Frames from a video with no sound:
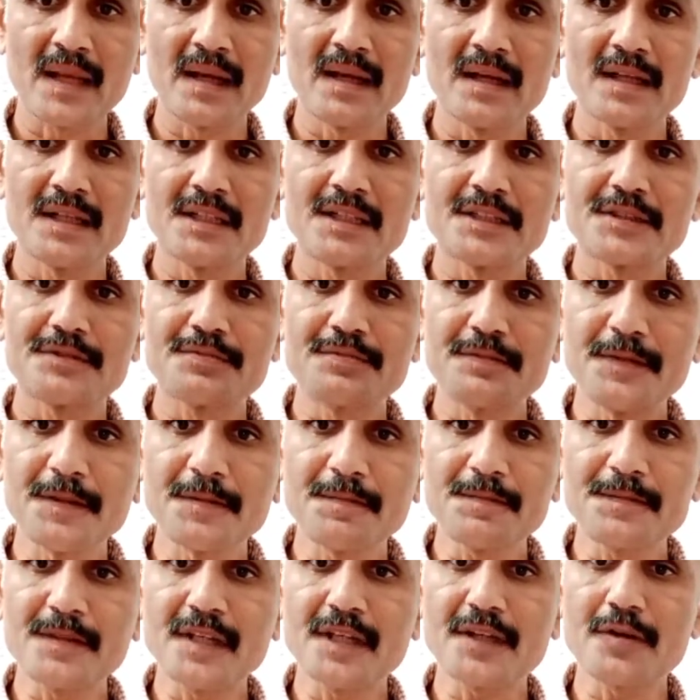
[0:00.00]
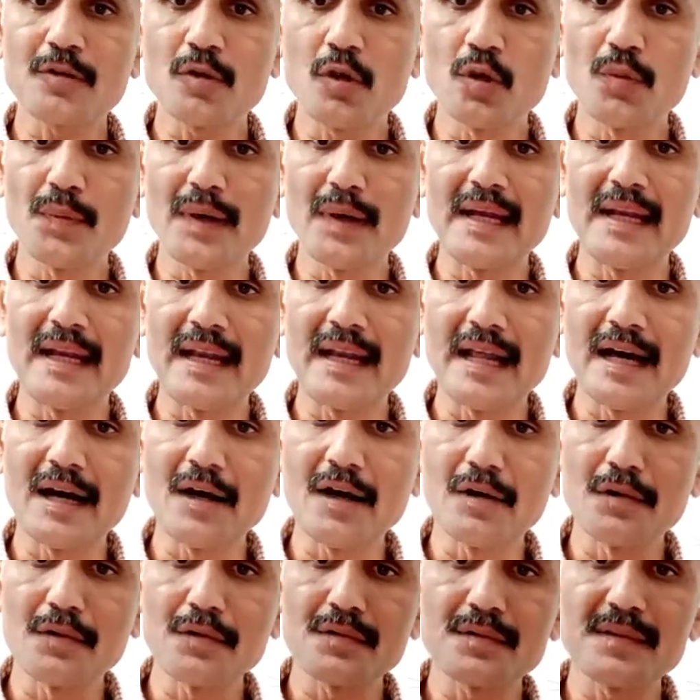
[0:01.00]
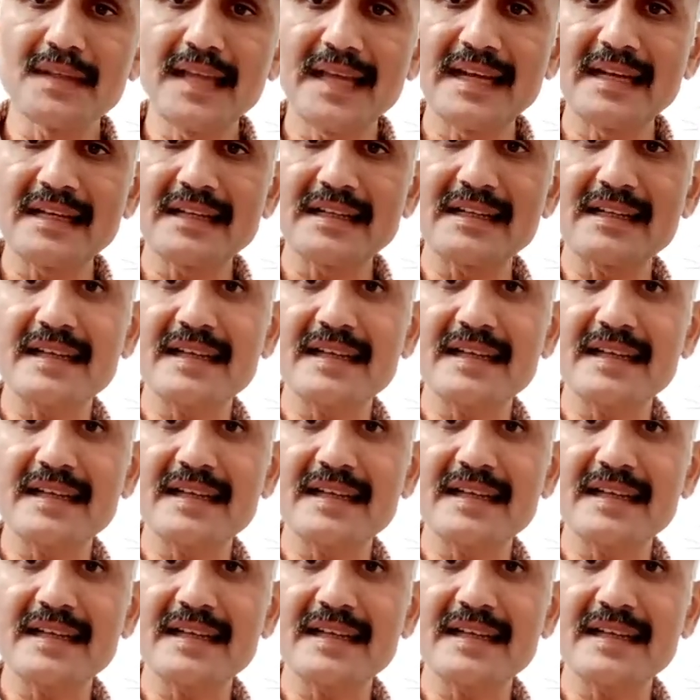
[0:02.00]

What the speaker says: swifter, oh my love, than a